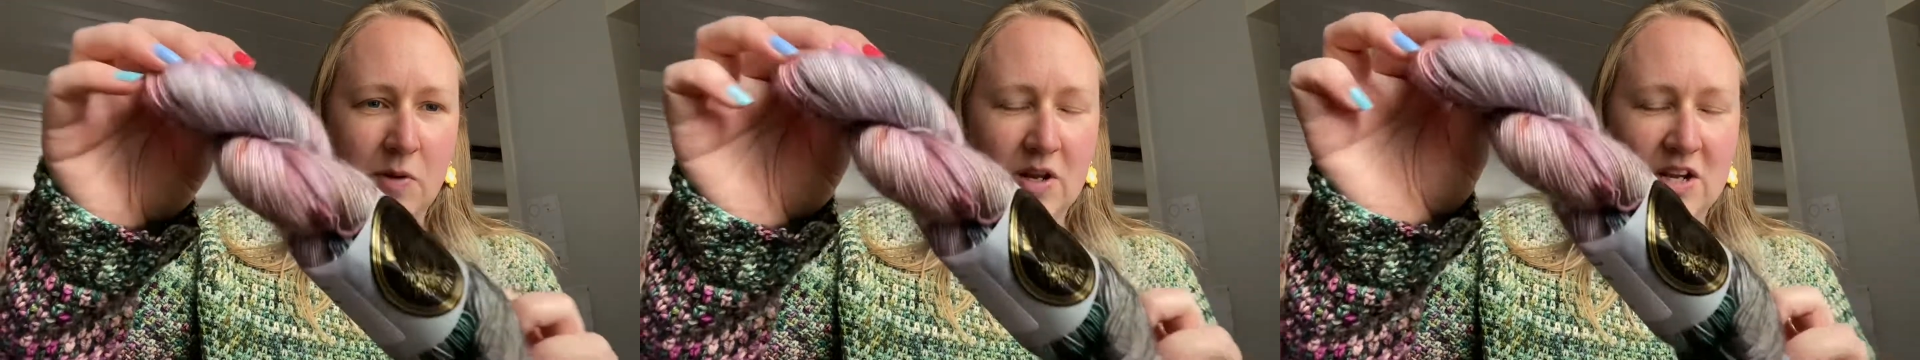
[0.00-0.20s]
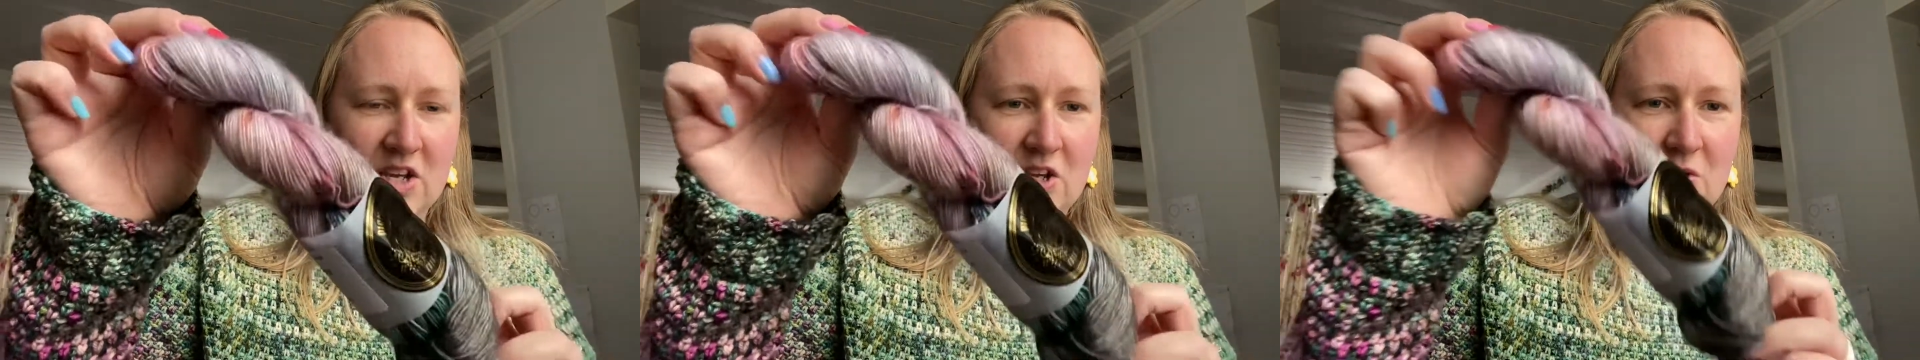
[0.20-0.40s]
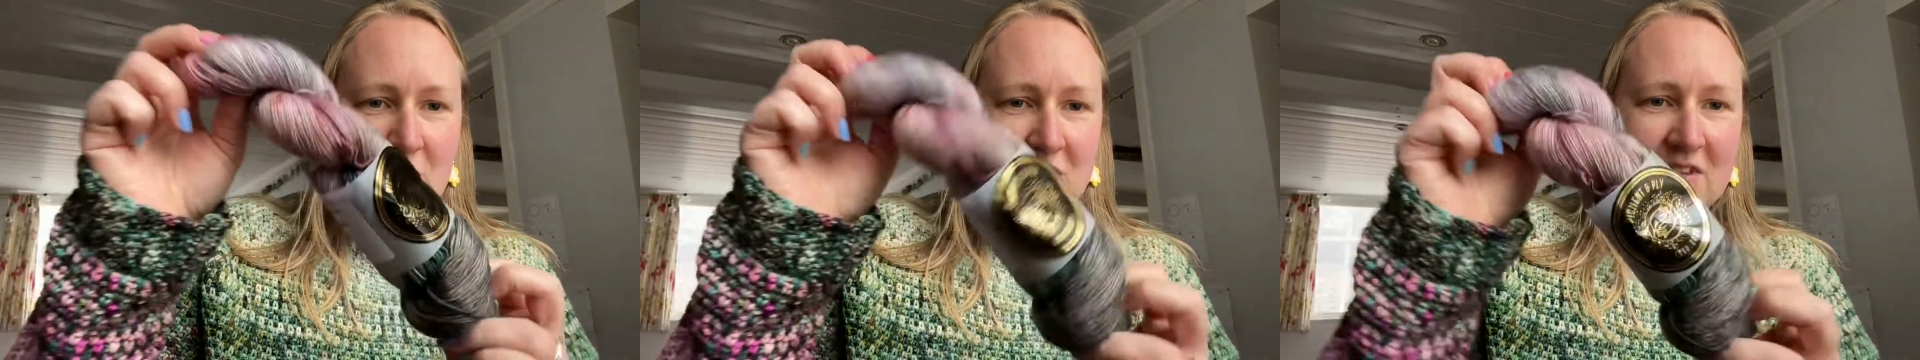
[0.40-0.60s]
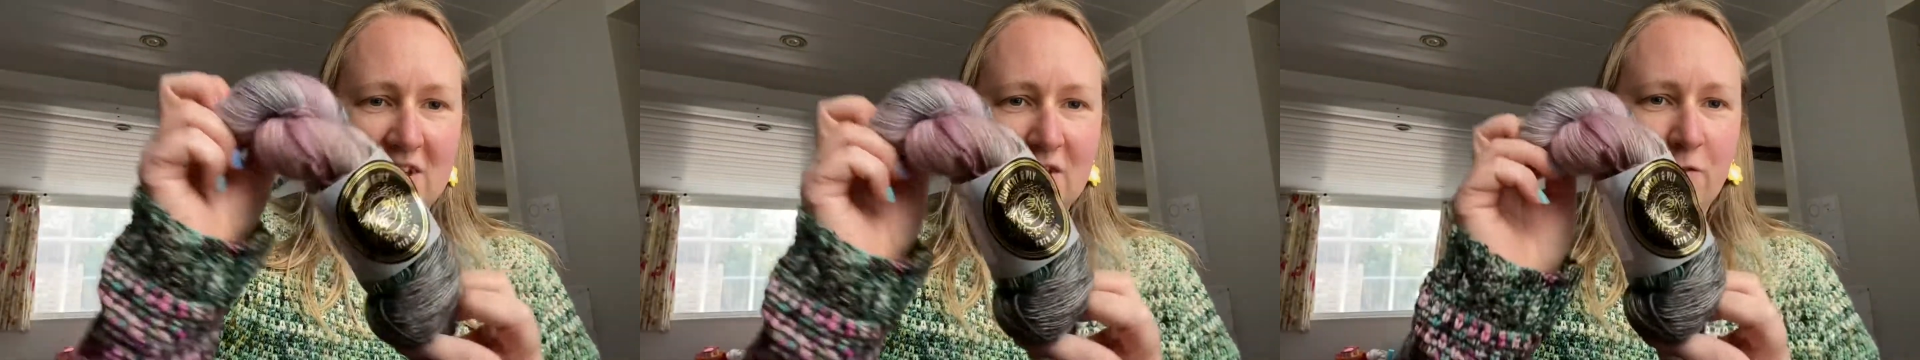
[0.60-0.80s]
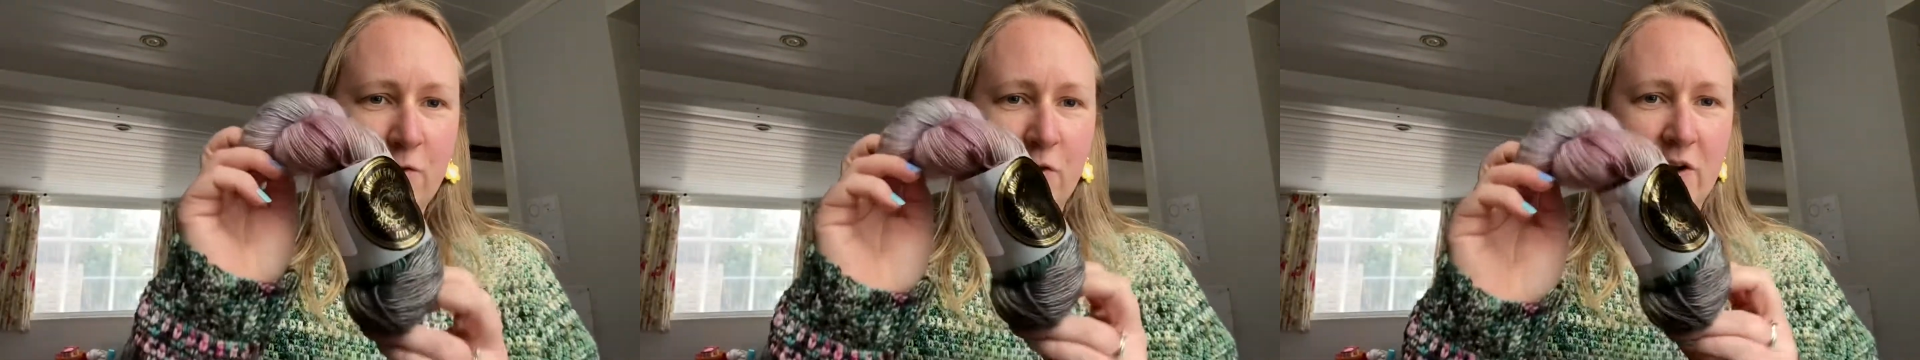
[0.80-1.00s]
going to use
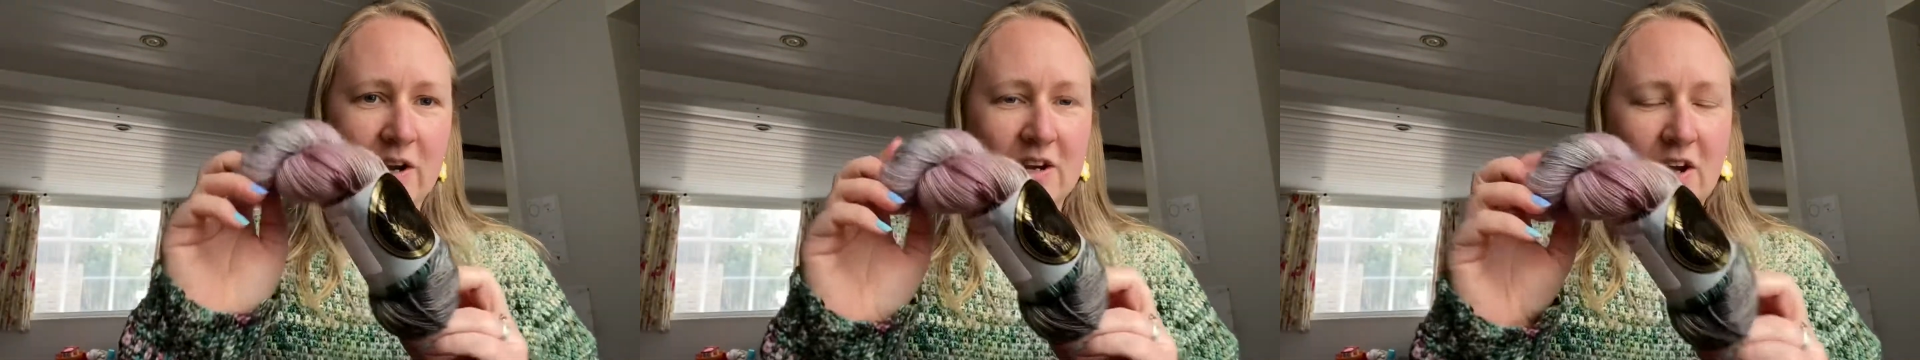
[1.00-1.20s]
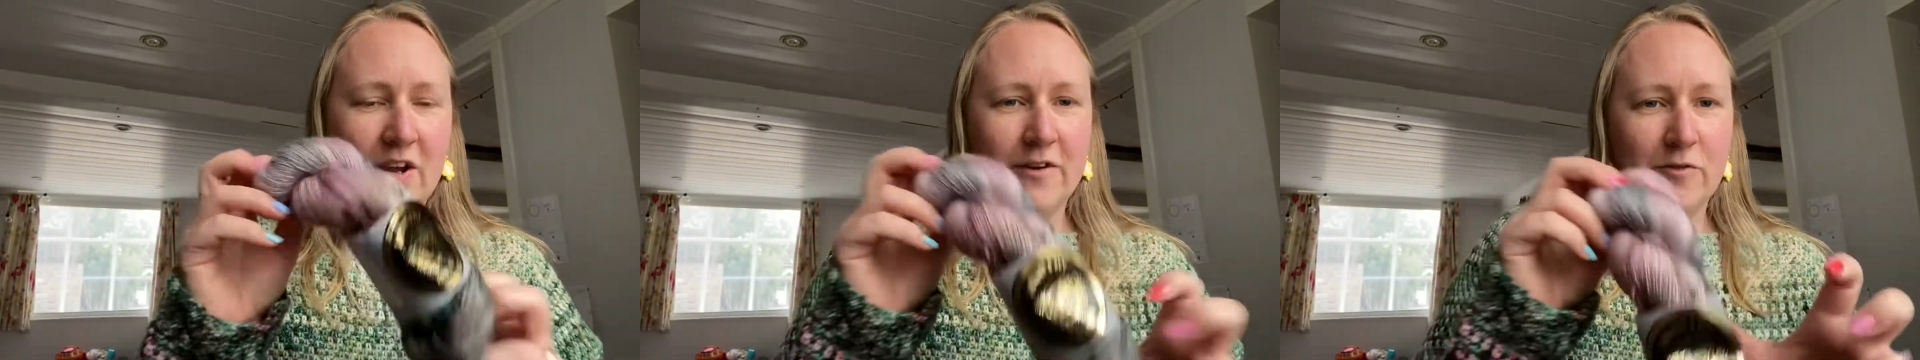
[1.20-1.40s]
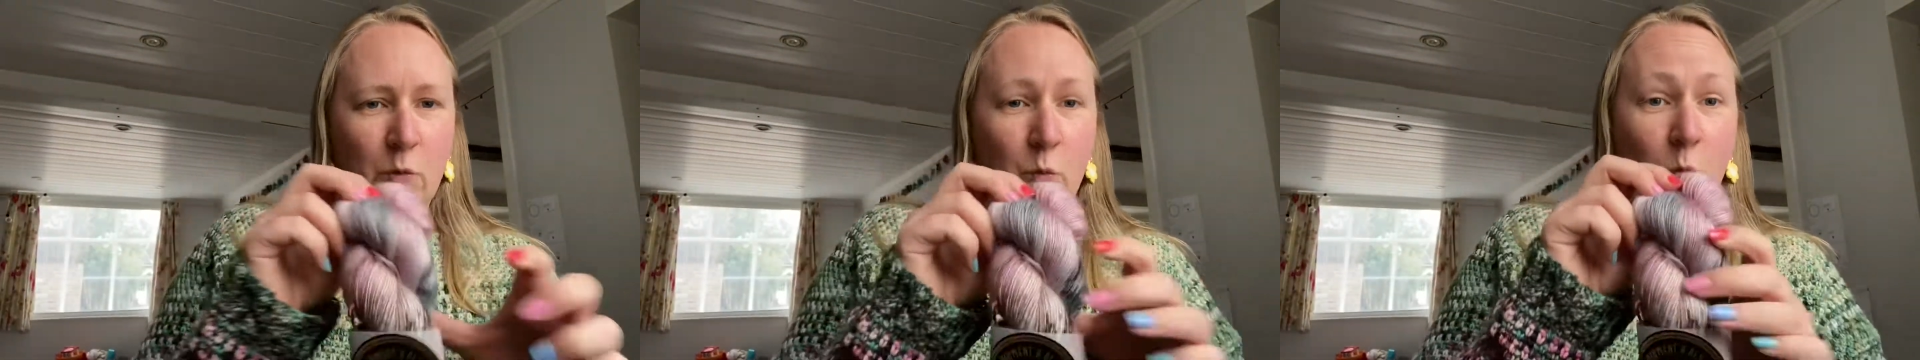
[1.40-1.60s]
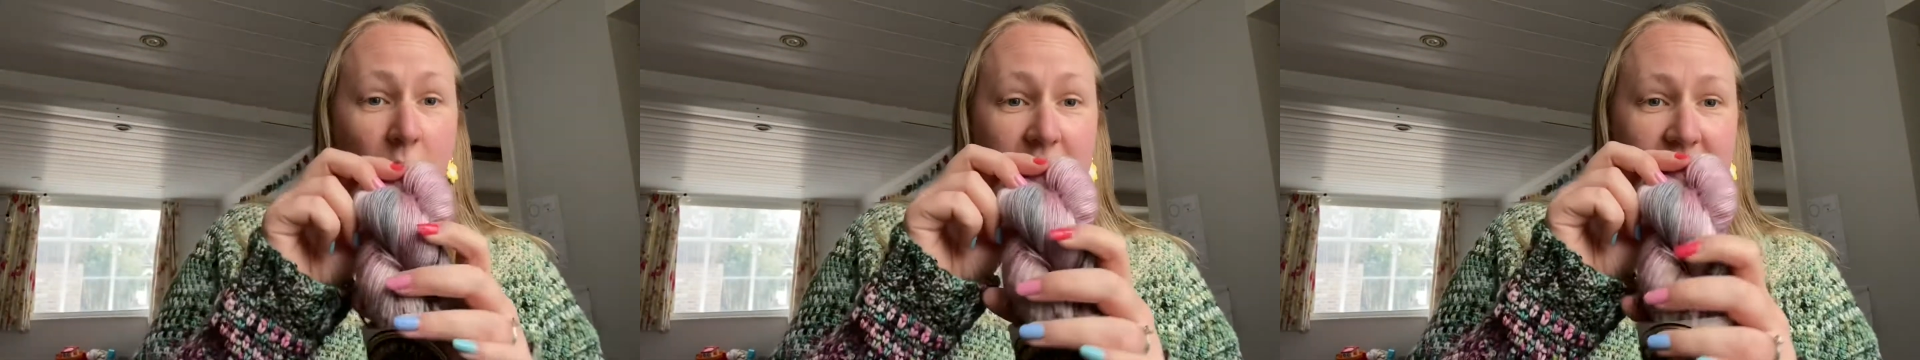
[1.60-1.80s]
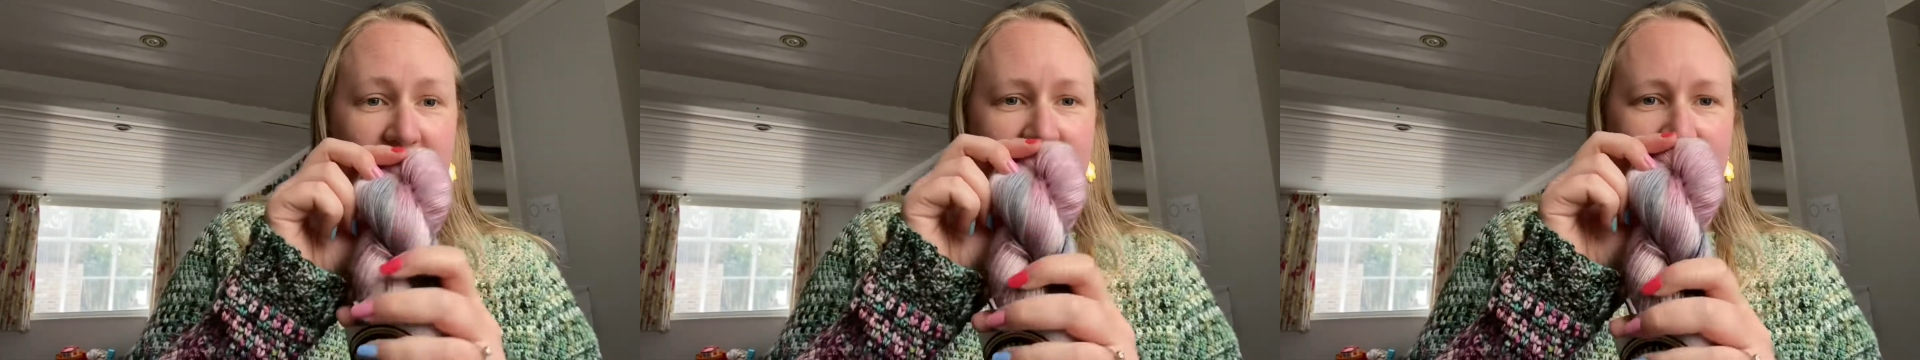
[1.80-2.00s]
this for a kind of a
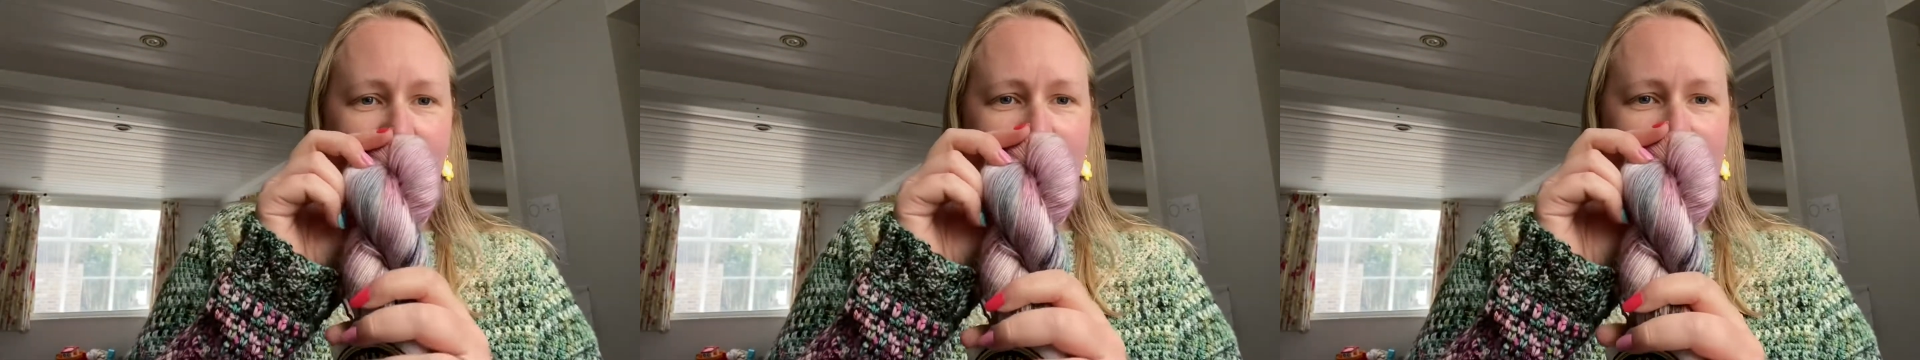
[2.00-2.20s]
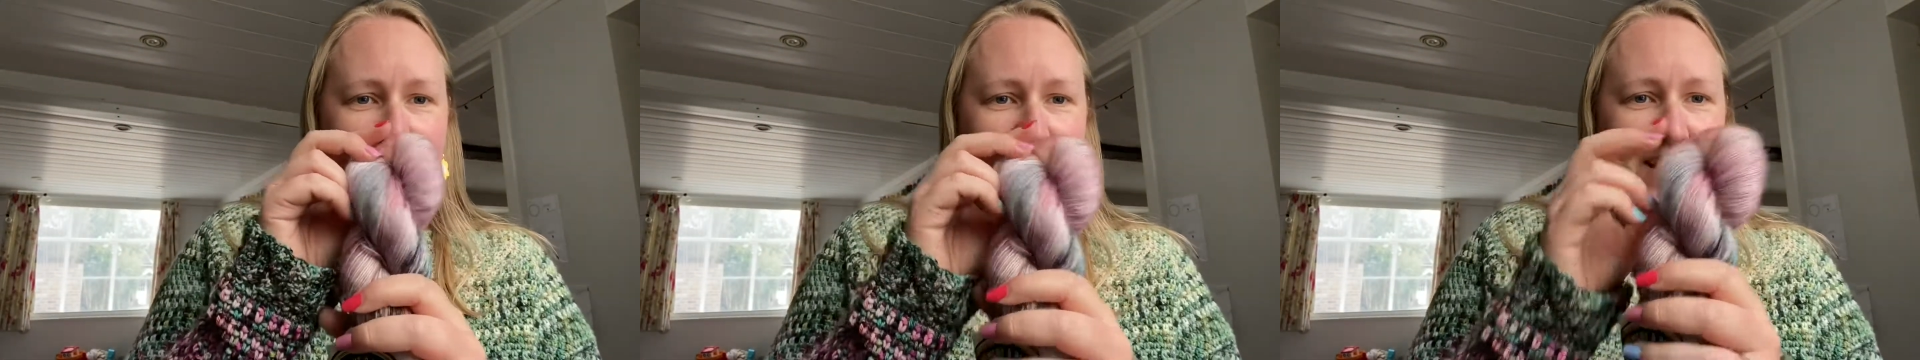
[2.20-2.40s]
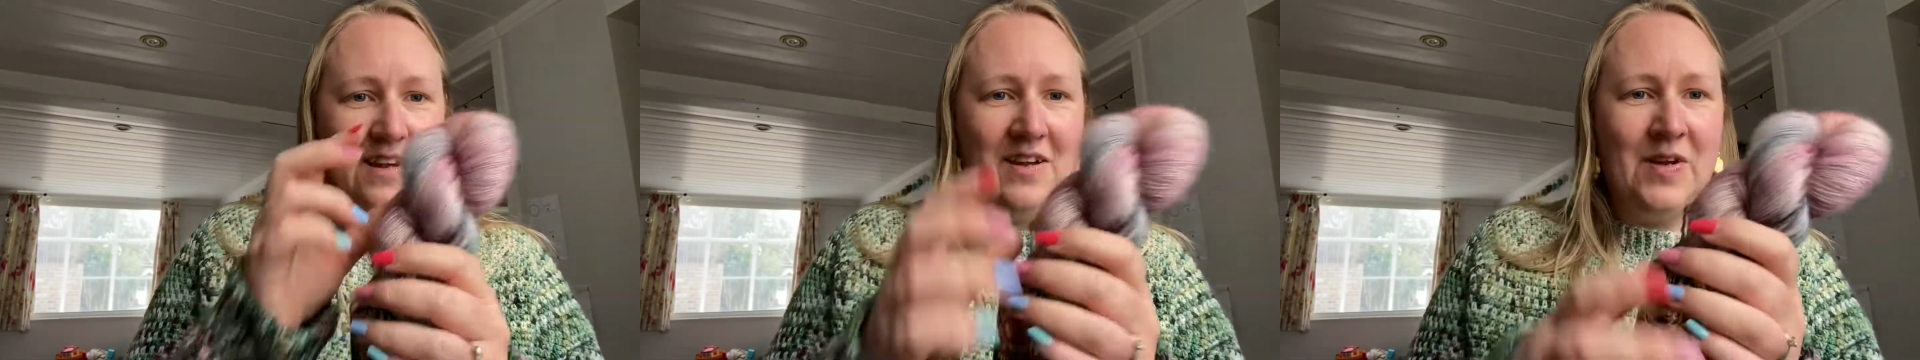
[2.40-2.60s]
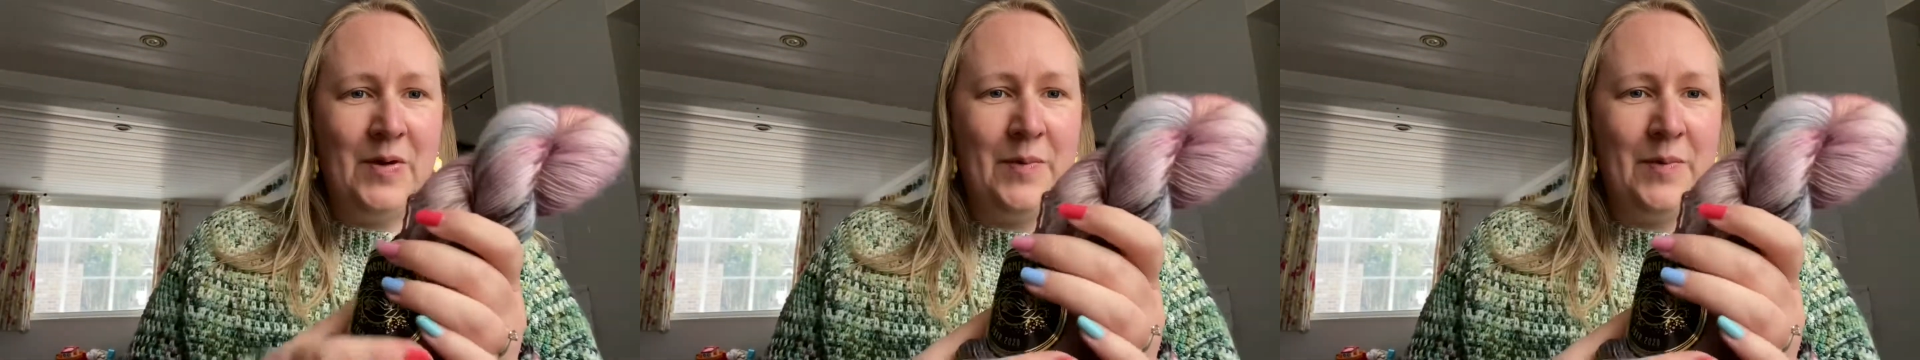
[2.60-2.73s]
1 skein